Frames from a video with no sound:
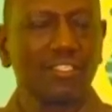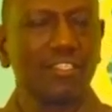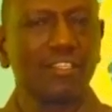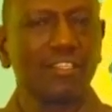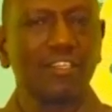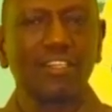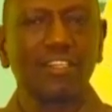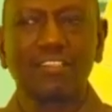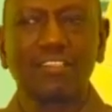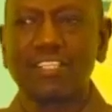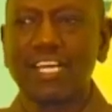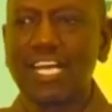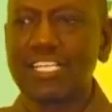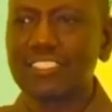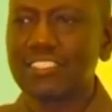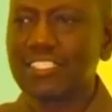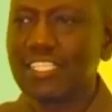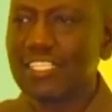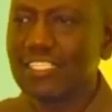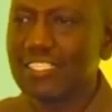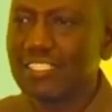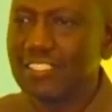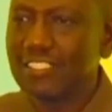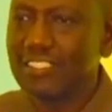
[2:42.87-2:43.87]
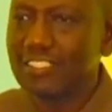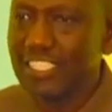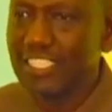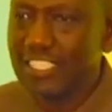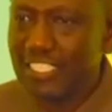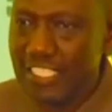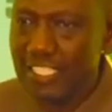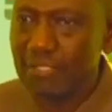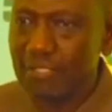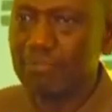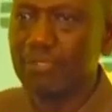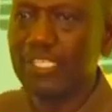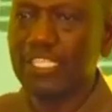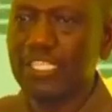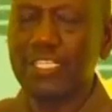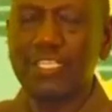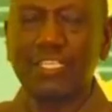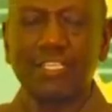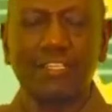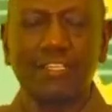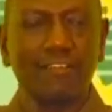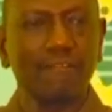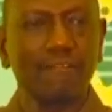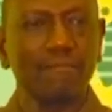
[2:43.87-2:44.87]
that TDB,
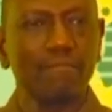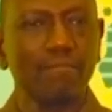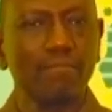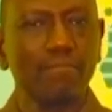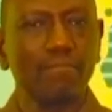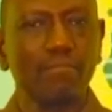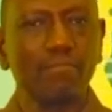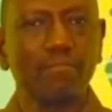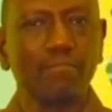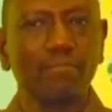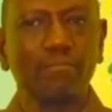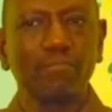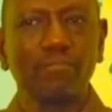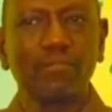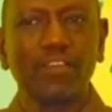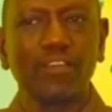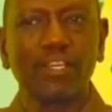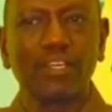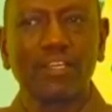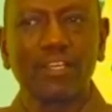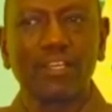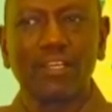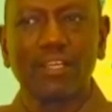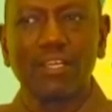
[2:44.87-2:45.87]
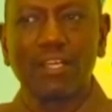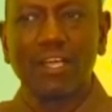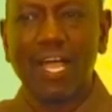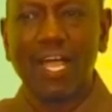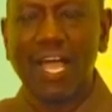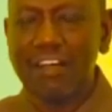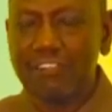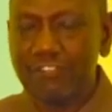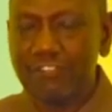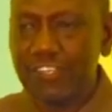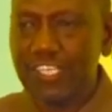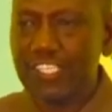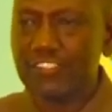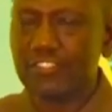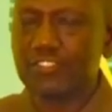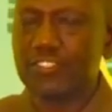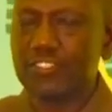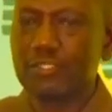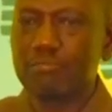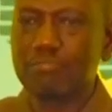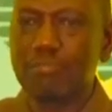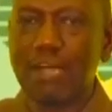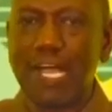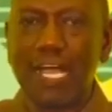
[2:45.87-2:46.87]

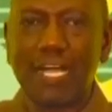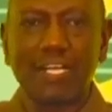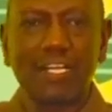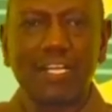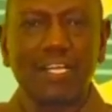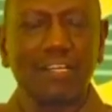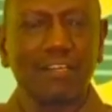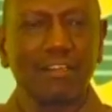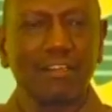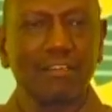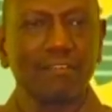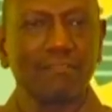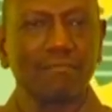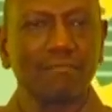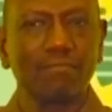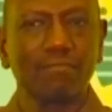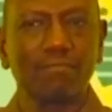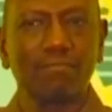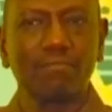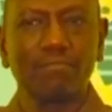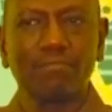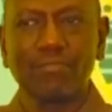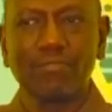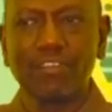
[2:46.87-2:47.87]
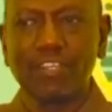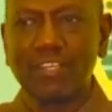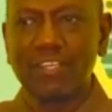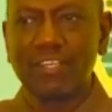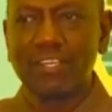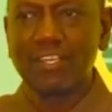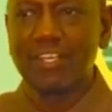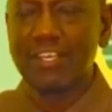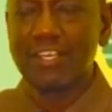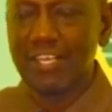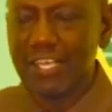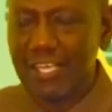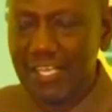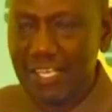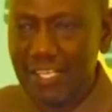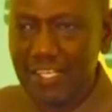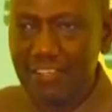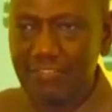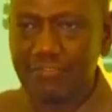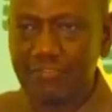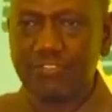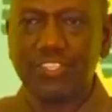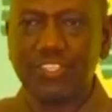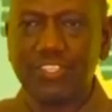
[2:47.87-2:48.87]
Afrexim Bank,
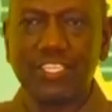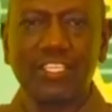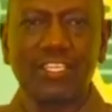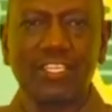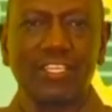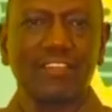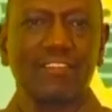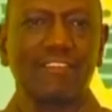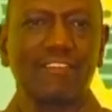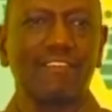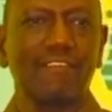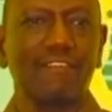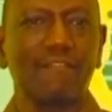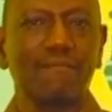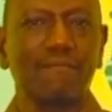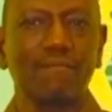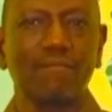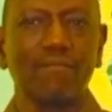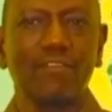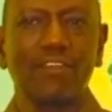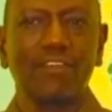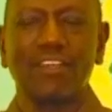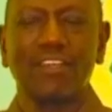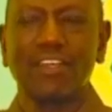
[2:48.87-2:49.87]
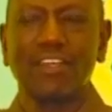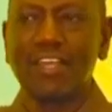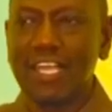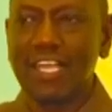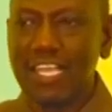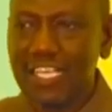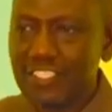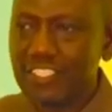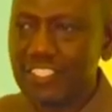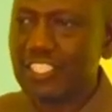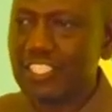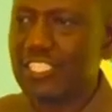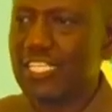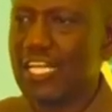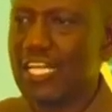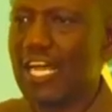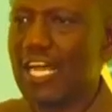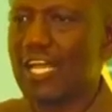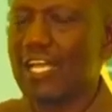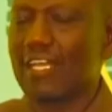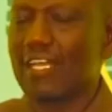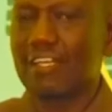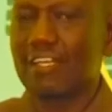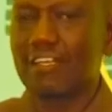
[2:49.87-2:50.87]
AFC,
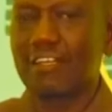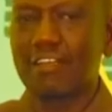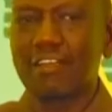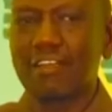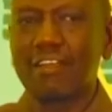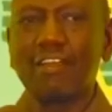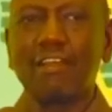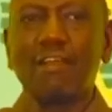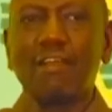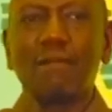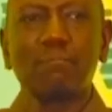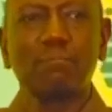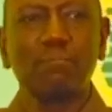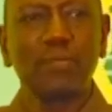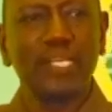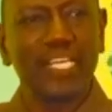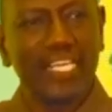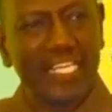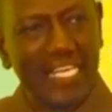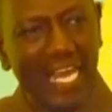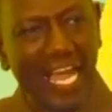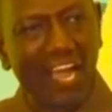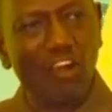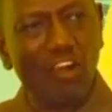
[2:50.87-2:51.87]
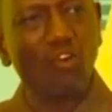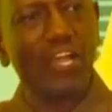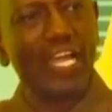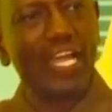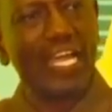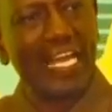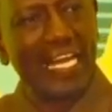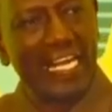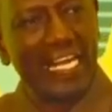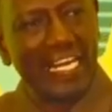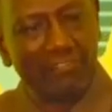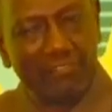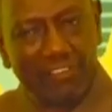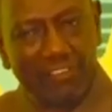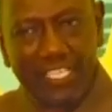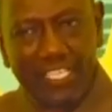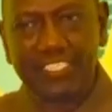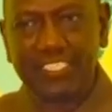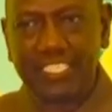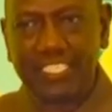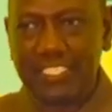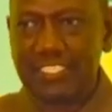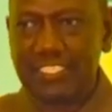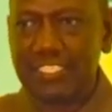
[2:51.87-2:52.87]
ATI be now
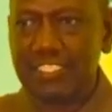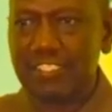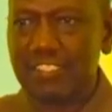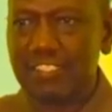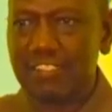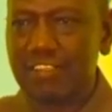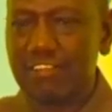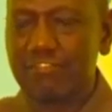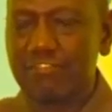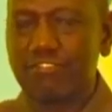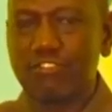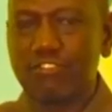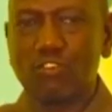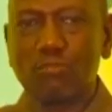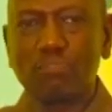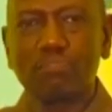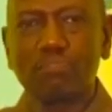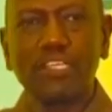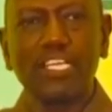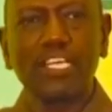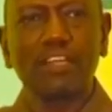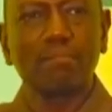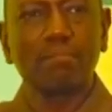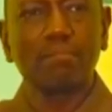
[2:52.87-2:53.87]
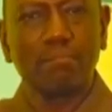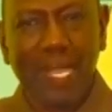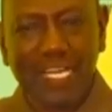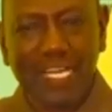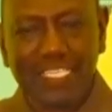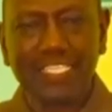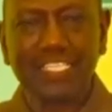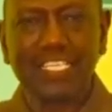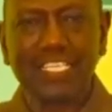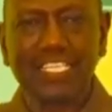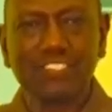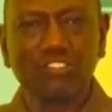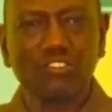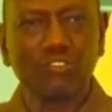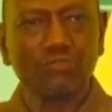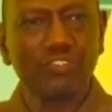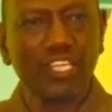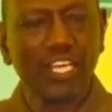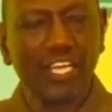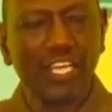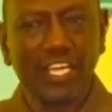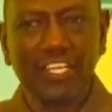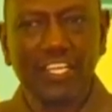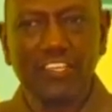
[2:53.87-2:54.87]
elevated from being partners of the
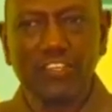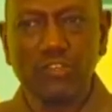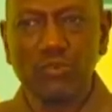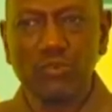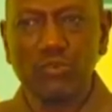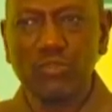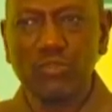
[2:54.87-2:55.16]
AU